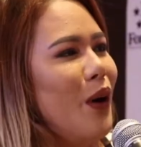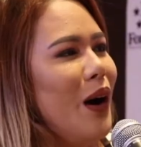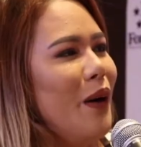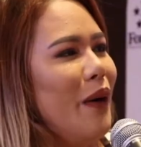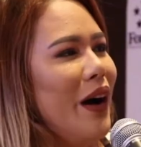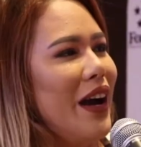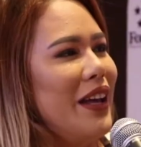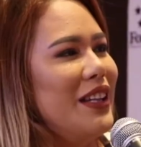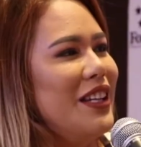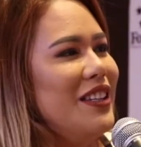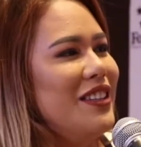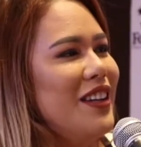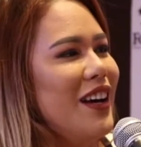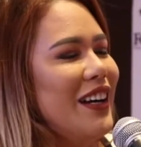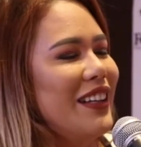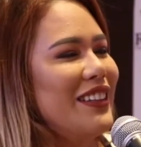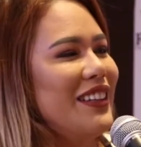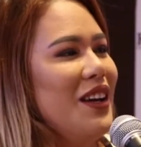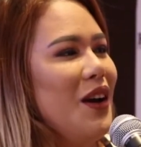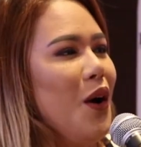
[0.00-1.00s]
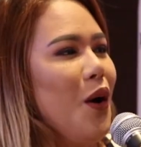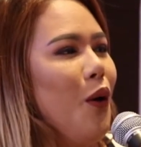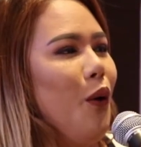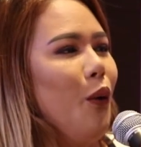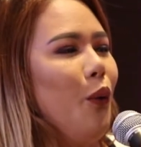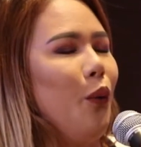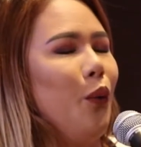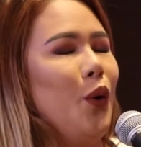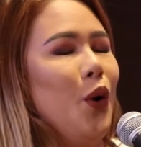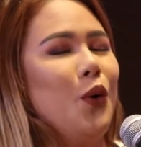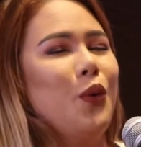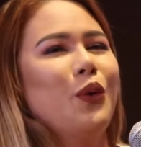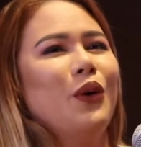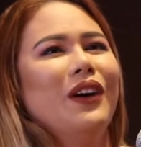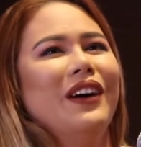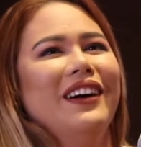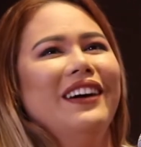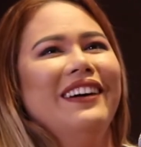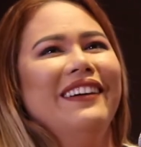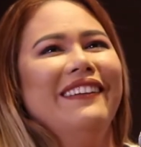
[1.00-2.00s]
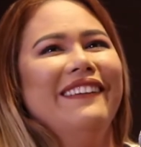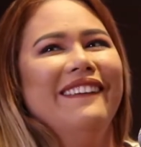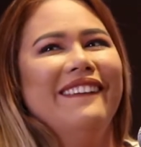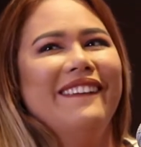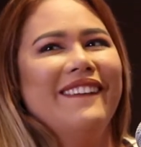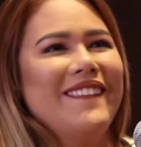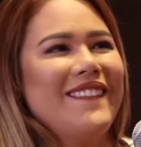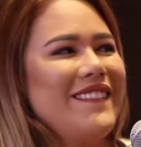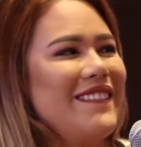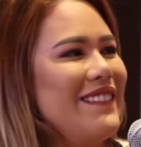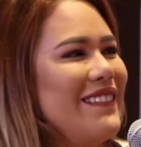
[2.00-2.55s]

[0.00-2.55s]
Wow, I did not. I, I think that's pretty superficial. That's